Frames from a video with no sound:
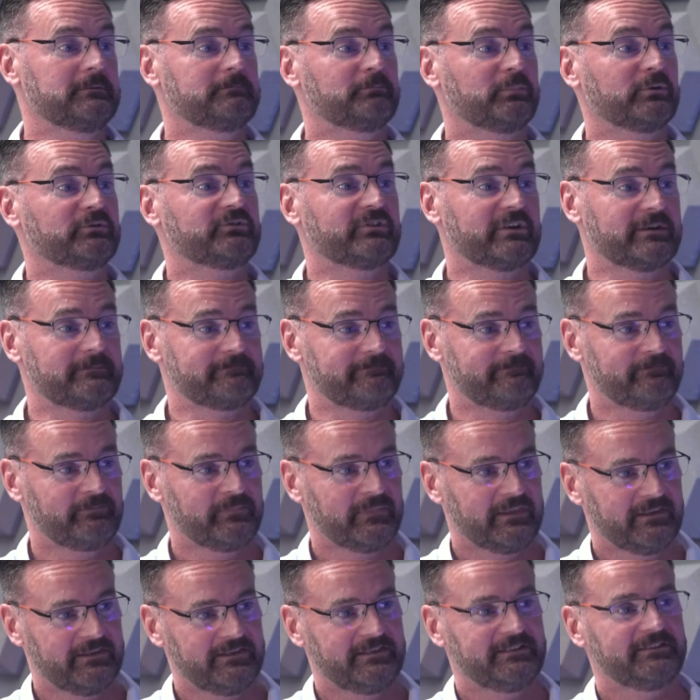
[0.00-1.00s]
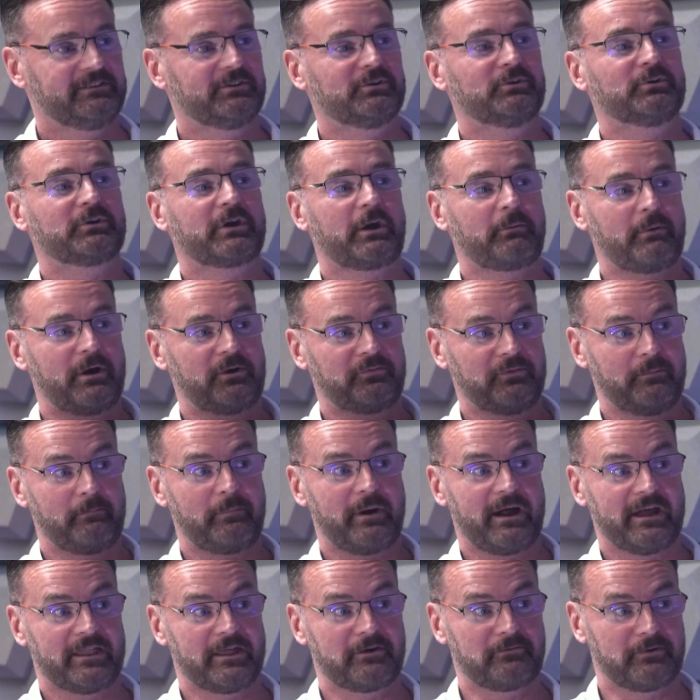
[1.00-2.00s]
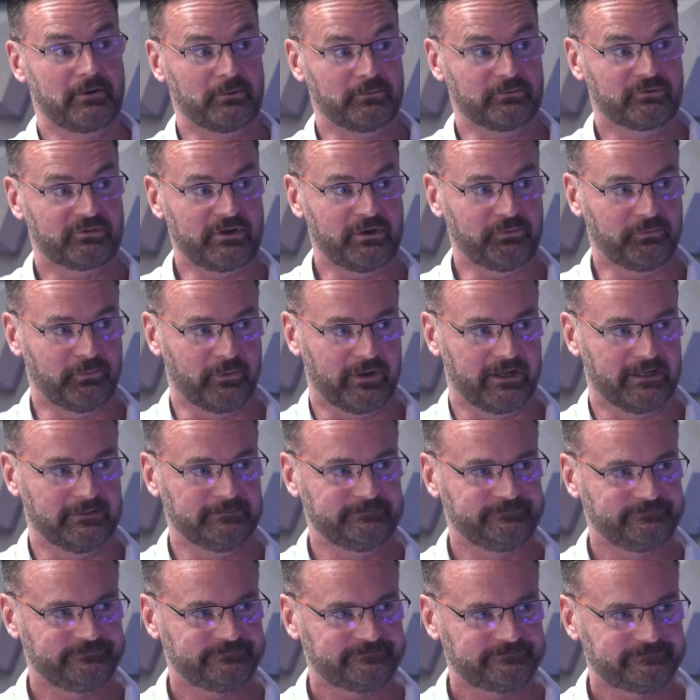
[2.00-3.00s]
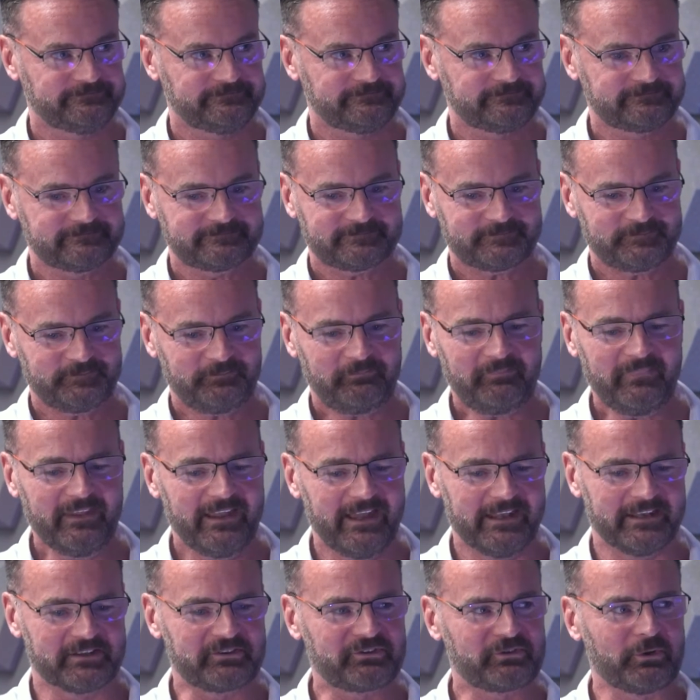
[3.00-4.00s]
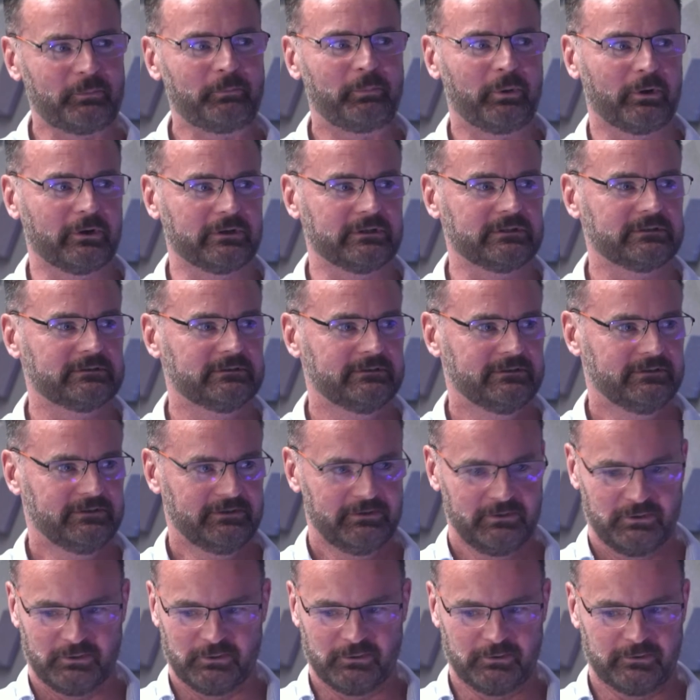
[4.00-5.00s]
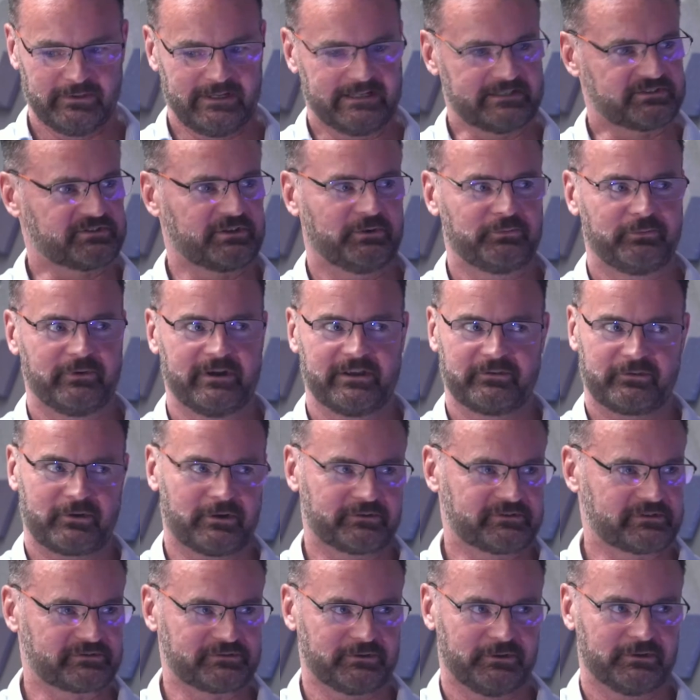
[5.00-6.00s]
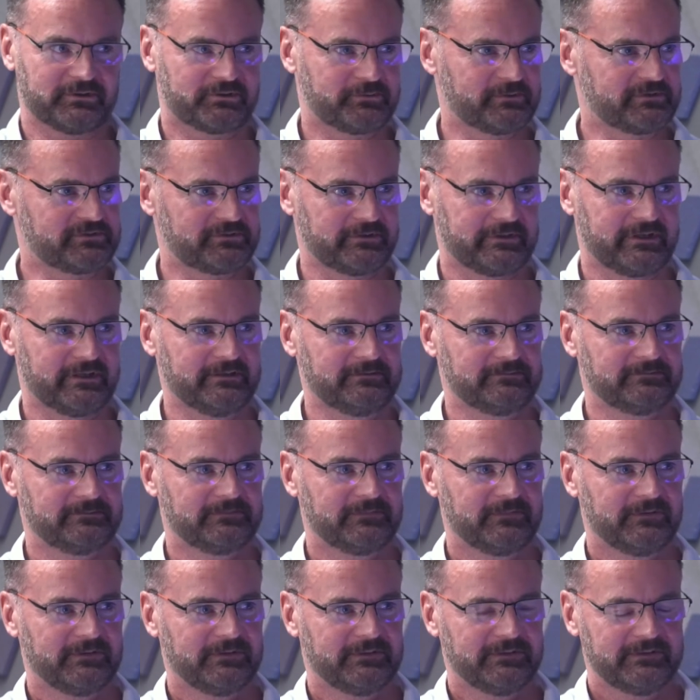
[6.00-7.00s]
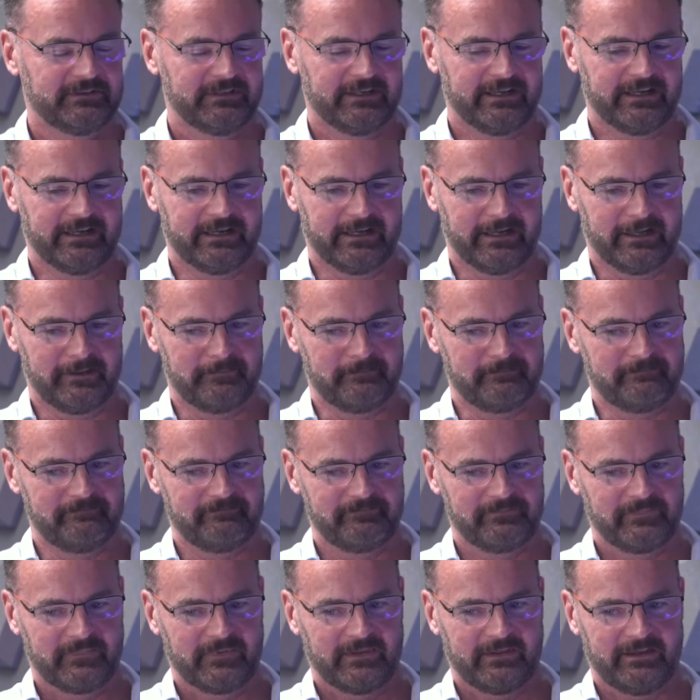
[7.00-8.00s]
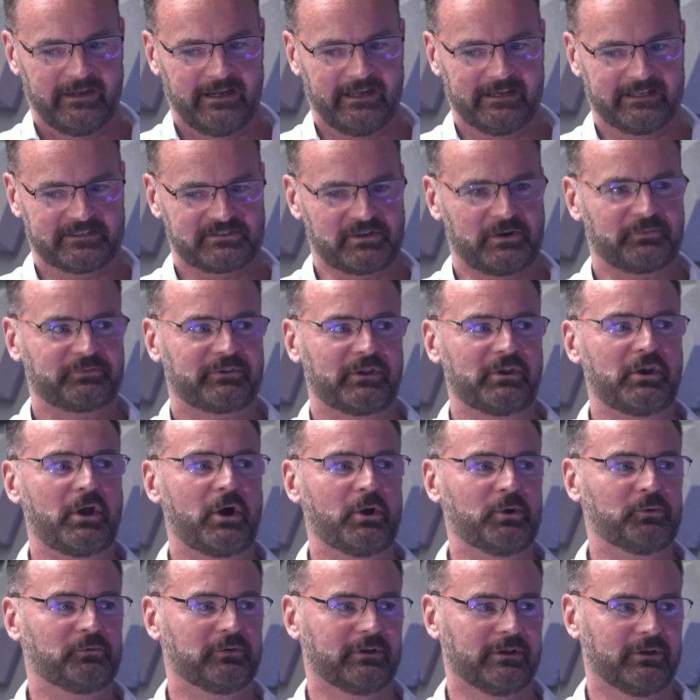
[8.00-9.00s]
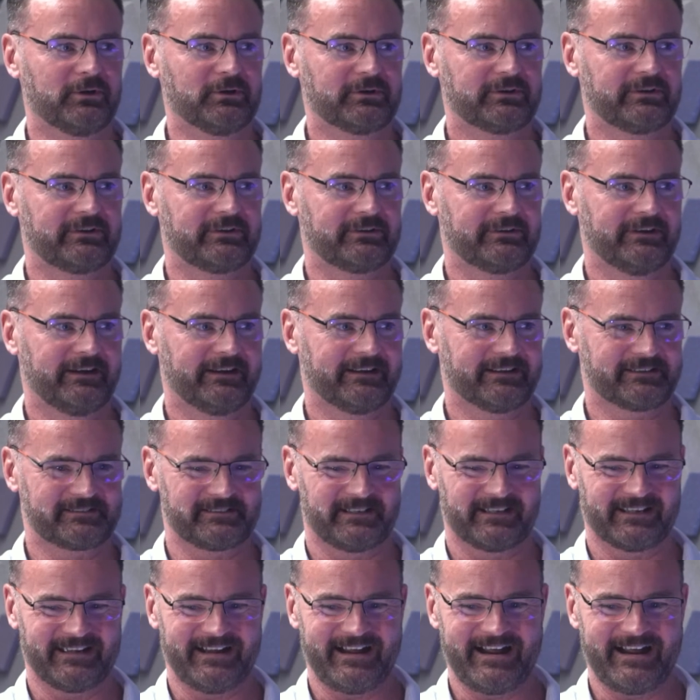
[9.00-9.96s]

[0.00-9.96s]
budget. They all go off and buy their own software. And at some point, all that software has got to talk to each other. And it's often overlooked. And it's like,